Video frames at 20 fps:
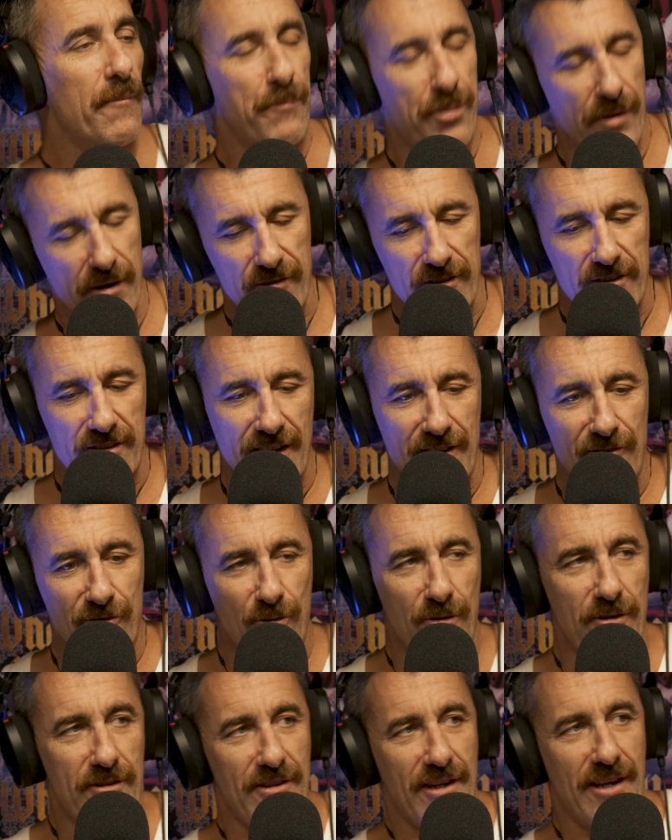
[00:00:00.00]
Bit of a
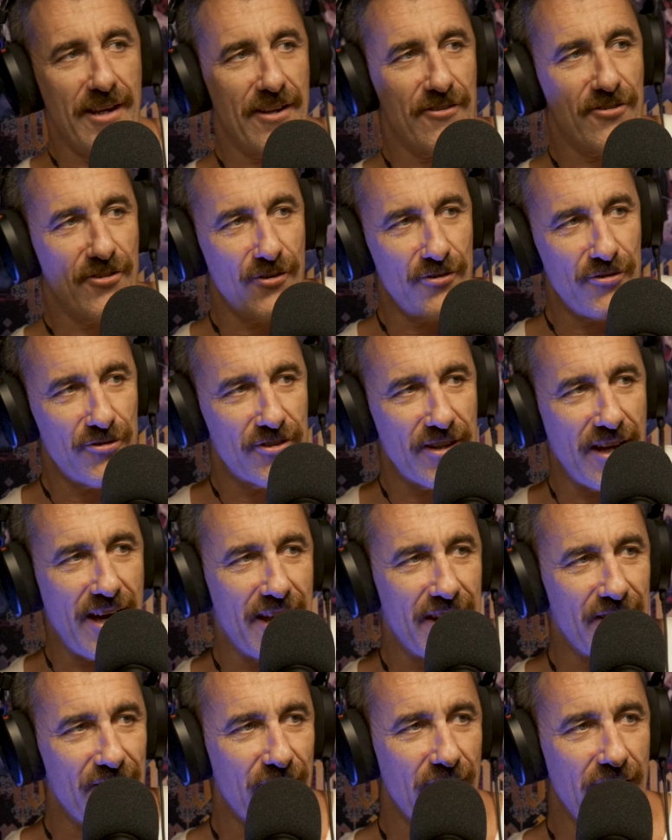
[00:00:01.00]
detour to get us all
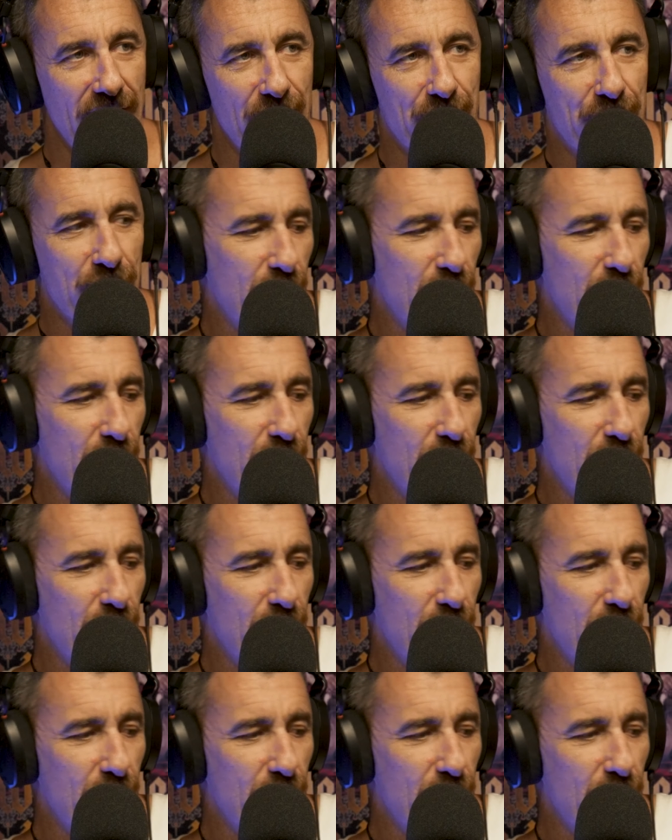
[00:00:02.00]
started there.